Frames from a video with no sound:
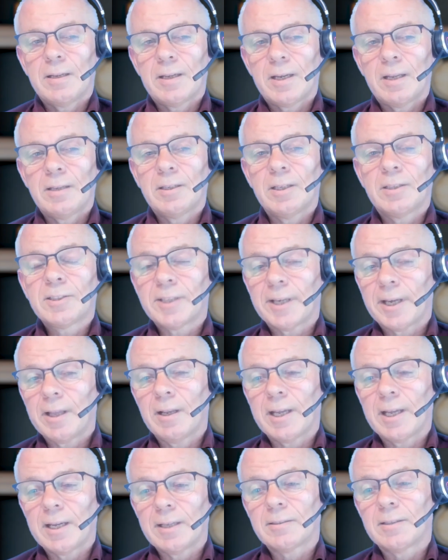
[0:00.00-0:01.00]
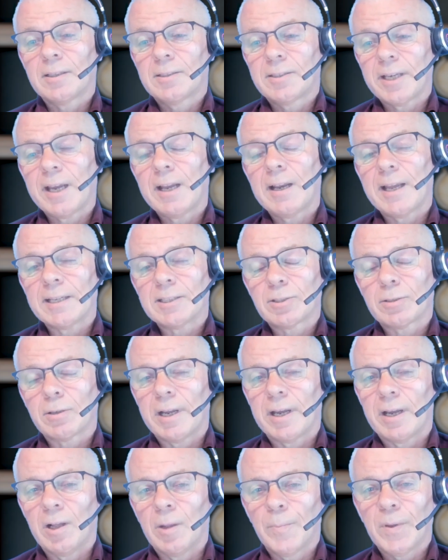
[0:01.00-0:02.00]
And the tail length's going
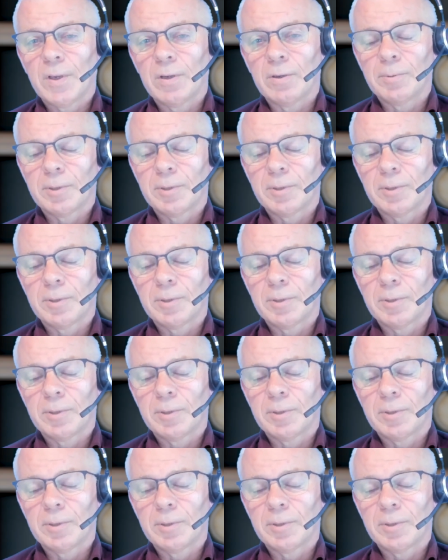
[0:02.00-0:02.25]
to help you